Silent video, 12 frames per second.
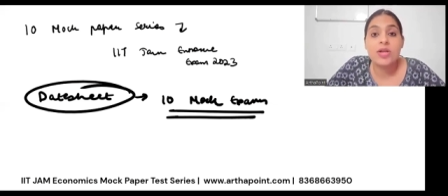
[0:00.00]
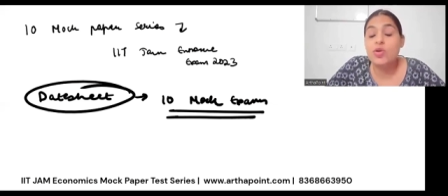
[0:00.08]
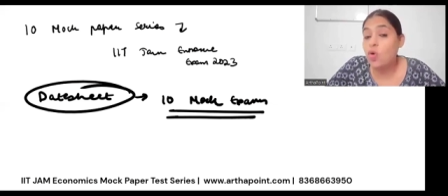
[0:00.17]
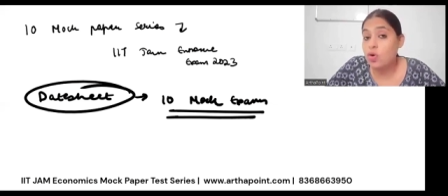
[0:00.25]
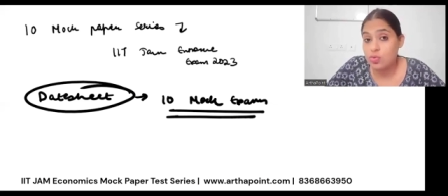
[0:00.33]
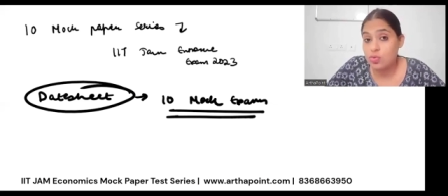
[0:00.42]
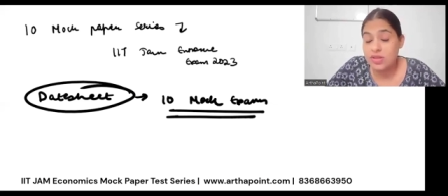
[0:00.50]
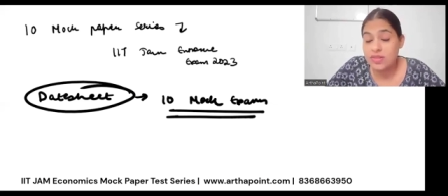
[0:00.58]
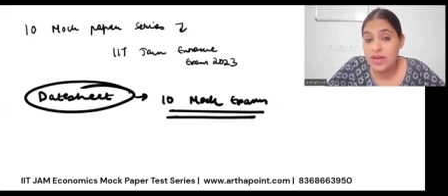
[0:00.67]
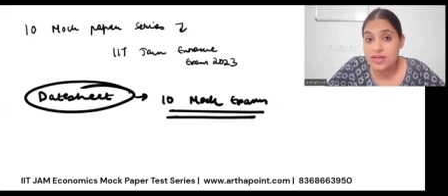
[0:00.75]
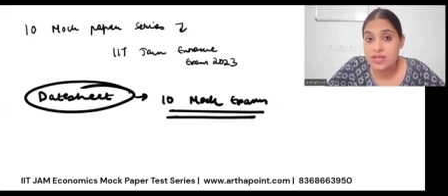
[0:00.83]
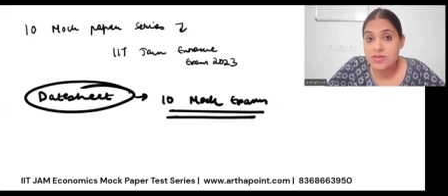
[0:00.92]
Not only
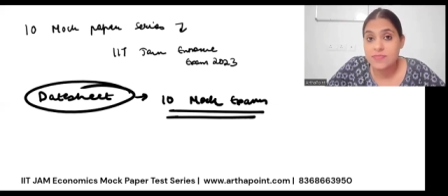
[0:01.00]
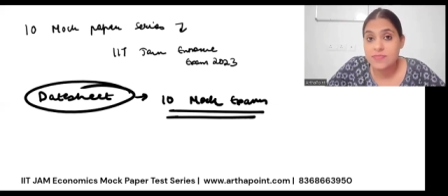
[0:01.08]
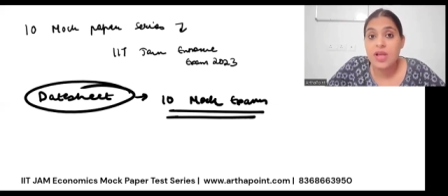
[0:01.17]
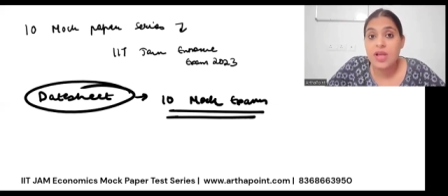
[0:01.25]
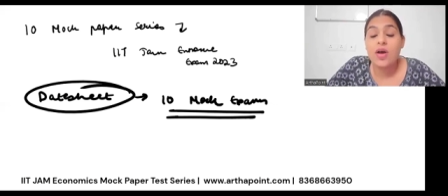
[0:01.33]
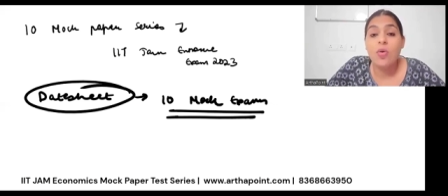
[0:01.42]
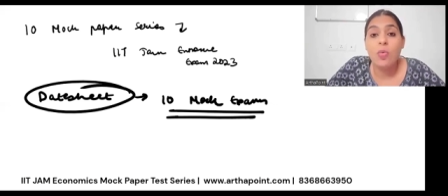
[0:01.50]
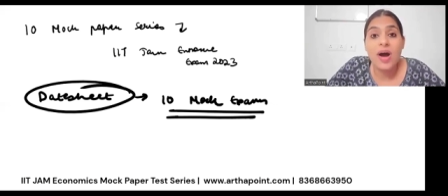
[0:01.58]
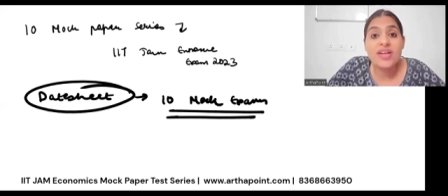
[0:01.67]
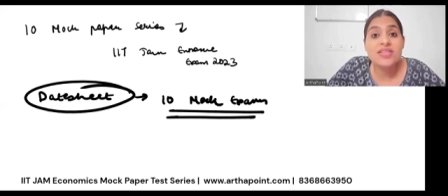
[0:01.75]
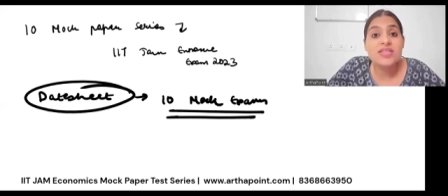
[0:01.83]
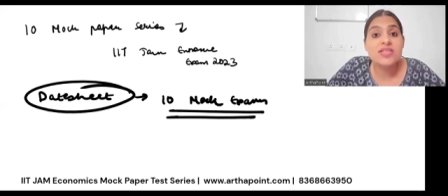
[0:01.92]
that,
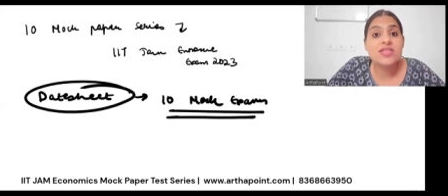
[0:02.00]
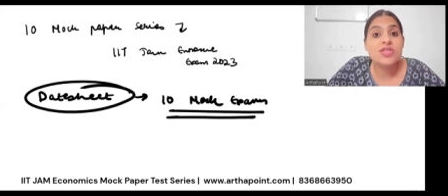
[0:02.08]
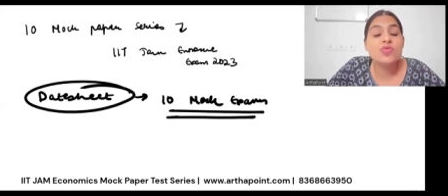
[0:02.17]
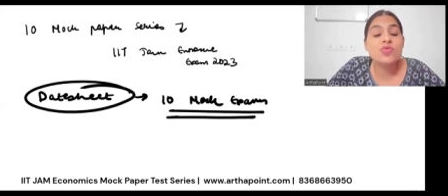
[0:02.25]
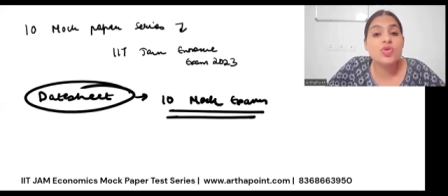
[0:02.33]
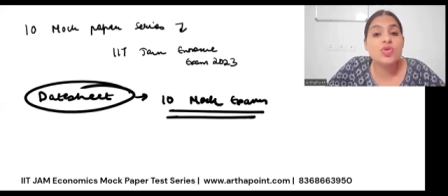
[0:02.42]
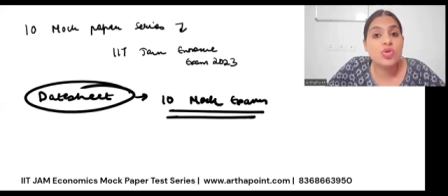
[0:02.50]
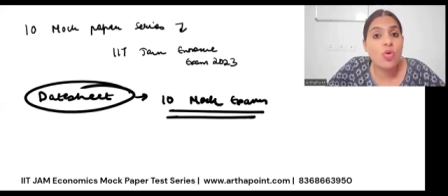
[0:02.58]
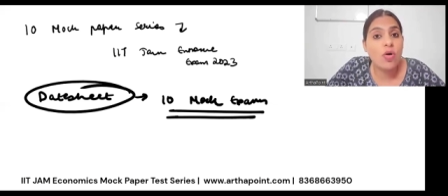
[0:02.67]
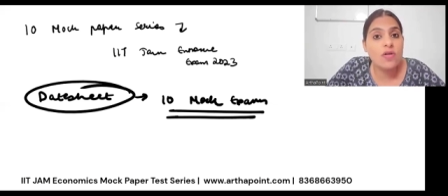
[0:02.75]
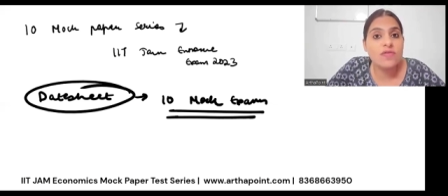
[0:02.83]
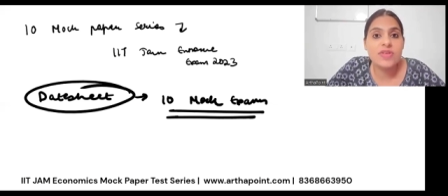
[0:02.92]
once you
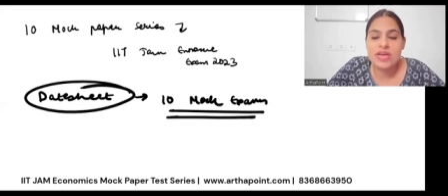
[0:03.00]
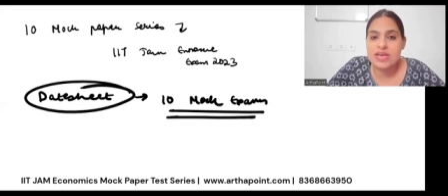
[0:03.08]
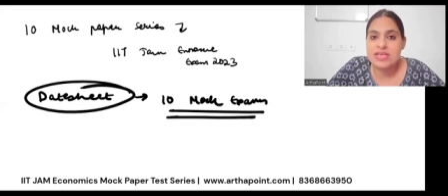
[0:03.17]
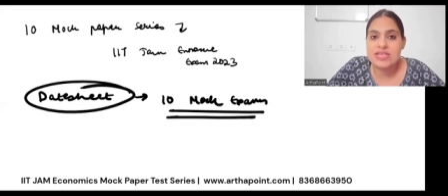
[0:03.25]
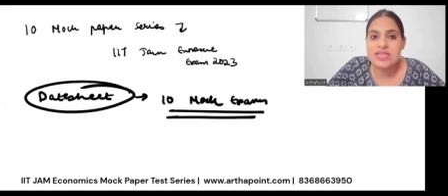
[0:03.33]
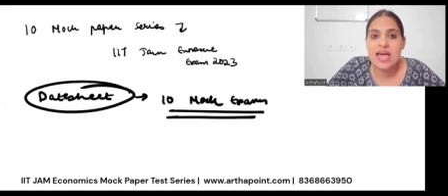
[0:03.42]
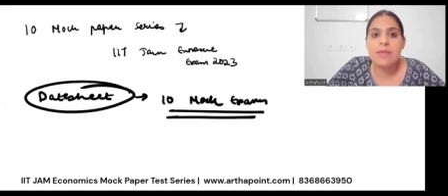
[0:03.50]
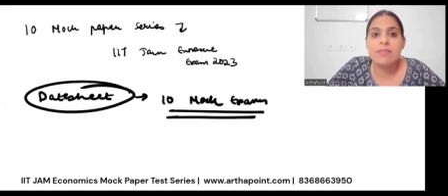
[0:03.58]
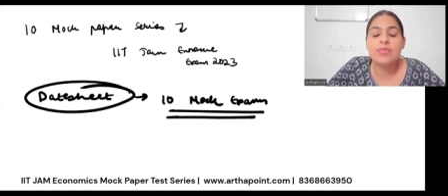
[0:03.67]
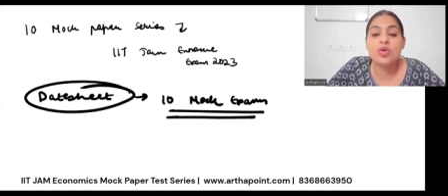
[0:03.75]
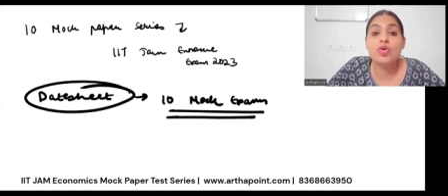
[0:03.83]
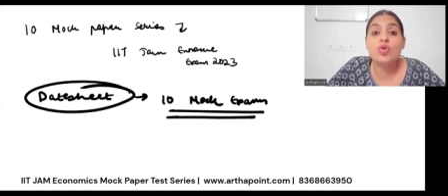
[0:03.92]
solve the
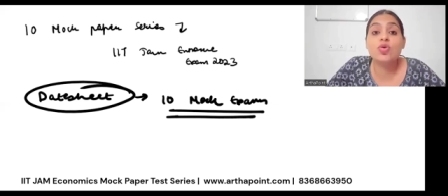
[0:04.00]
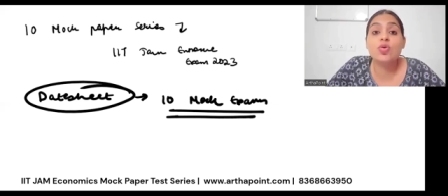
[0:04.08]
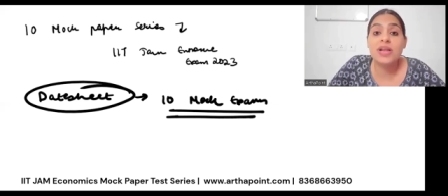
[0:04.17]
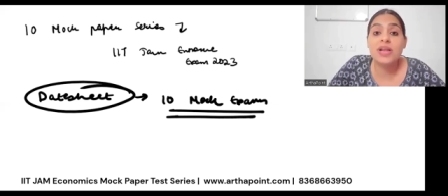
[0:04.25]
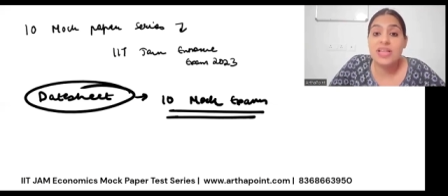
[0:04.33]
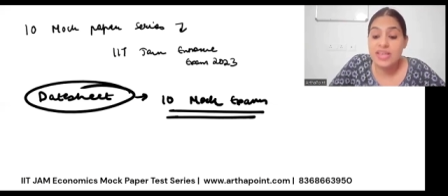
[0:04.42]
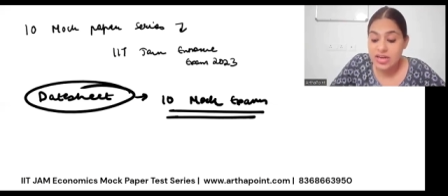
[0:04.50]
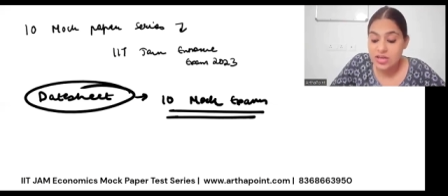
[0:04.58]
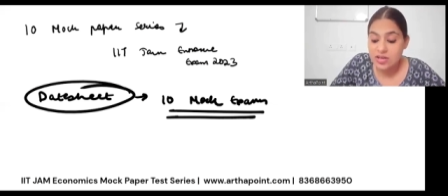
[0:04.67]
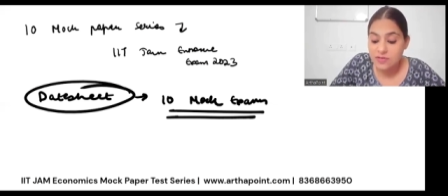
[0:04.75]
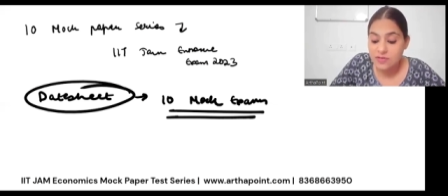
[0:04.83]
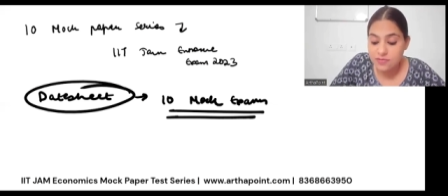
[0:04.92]
exam, you will get
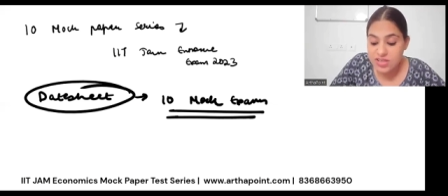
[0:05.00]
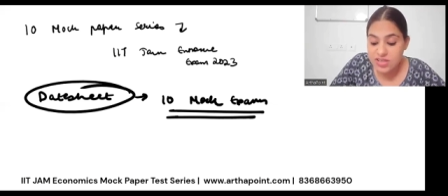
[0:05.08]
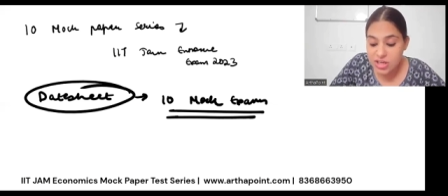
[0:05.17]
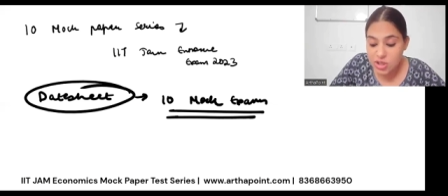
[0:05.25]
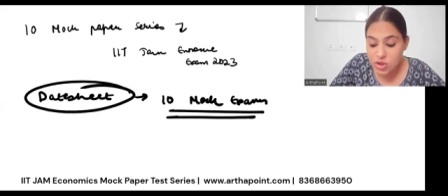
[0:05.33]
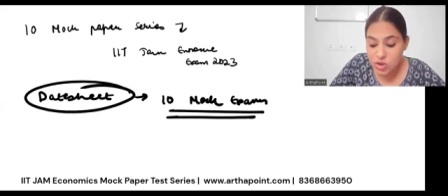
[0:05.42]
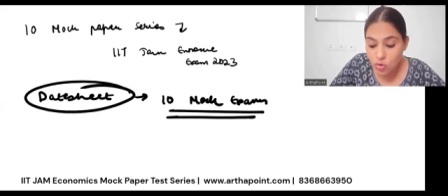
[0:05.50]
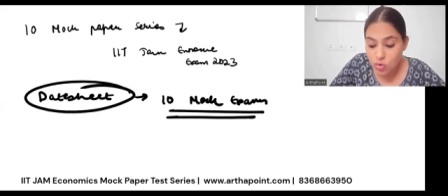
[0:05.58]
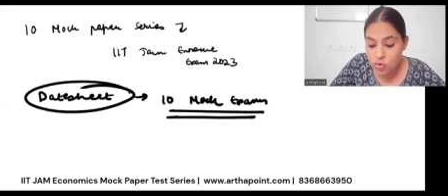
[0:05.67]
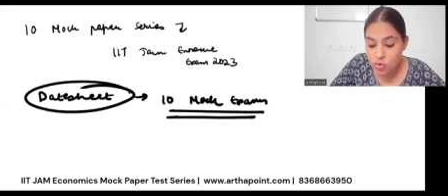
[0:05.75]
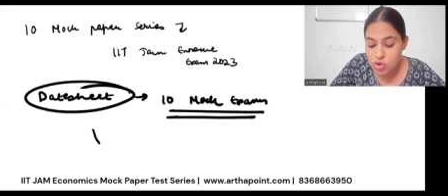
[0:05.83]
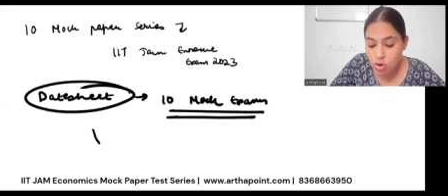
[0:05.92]

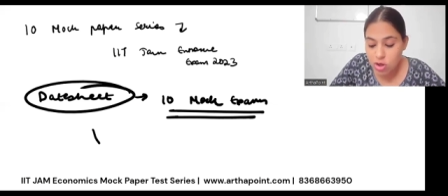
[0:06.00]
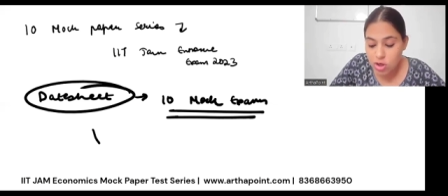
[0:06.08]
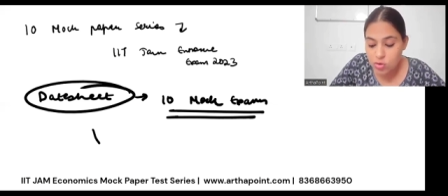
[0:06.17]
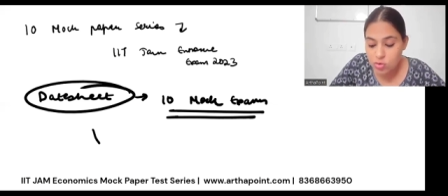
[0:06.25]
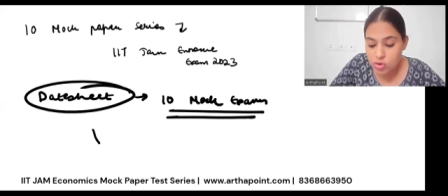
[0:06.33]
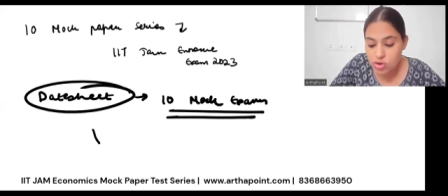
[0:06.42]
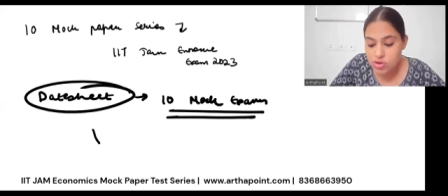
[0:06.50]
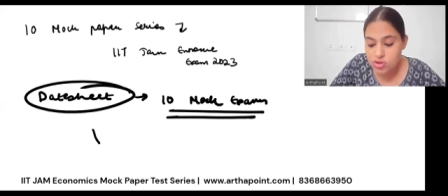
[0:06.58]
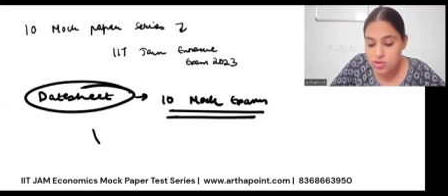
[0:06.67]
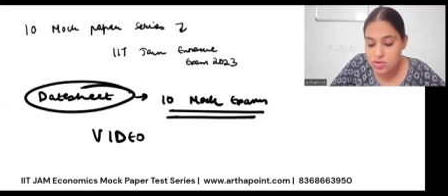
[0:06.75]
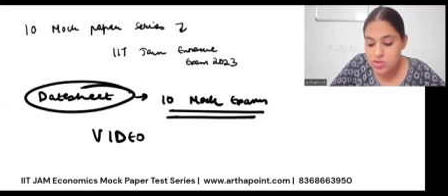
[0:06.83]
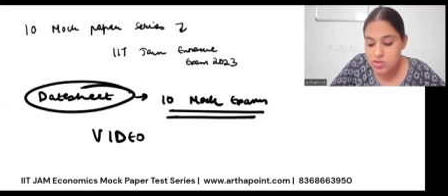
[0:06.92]
video
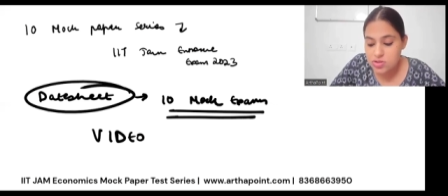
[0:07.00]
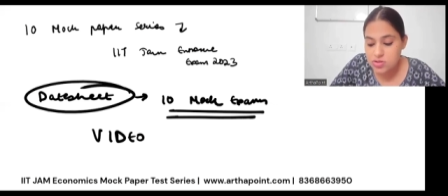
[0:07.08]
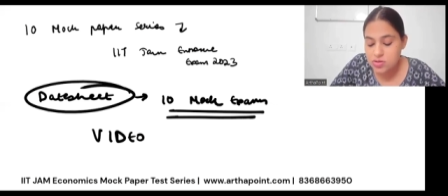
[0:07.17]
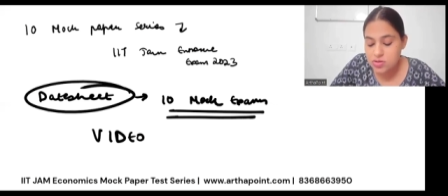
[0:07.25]
solutions